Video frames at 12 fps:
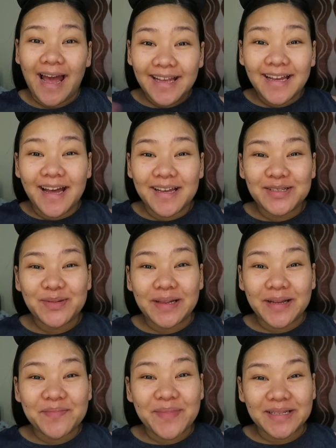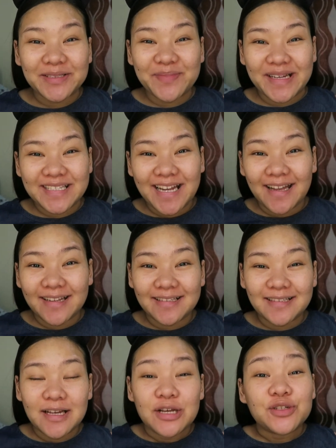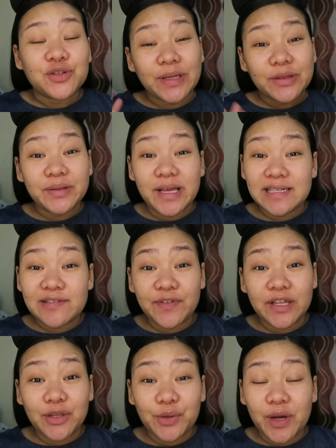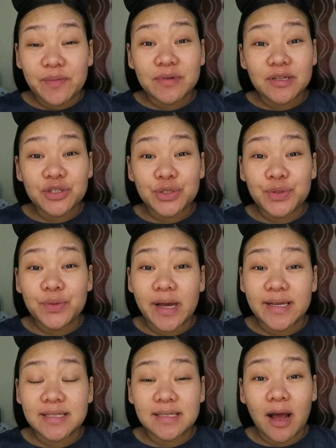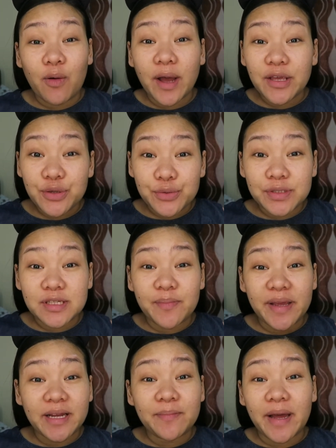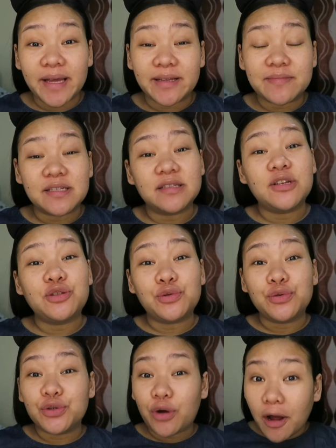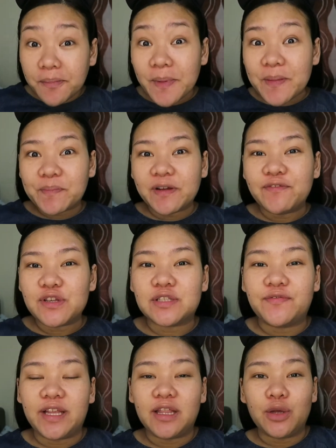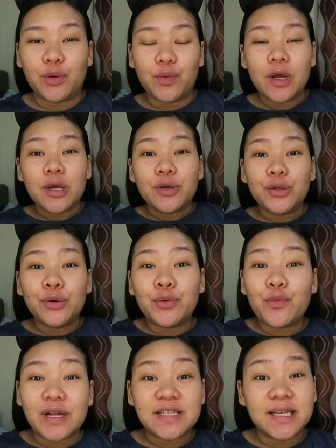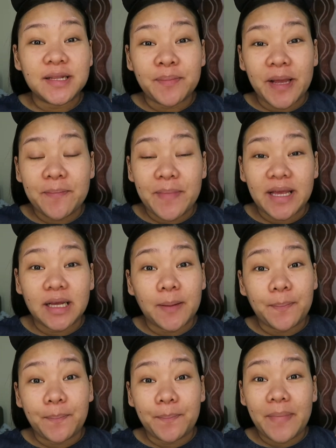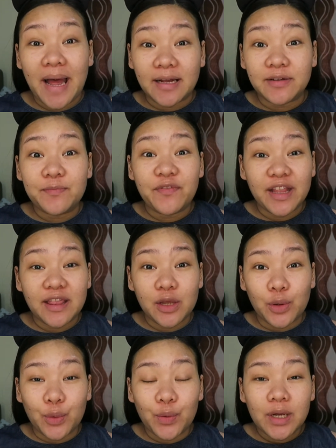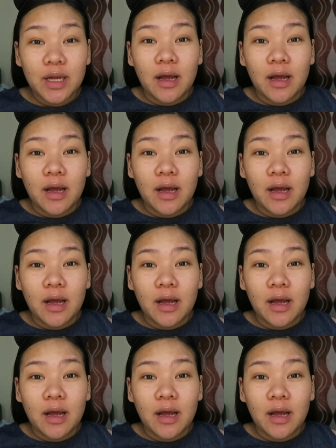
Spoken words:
Hi guys! Welcome back to my channel. So in today's video, I'm gonna show you guys how I use the makeup items that I showed you on my previous video, yung what's in my makeup bag video.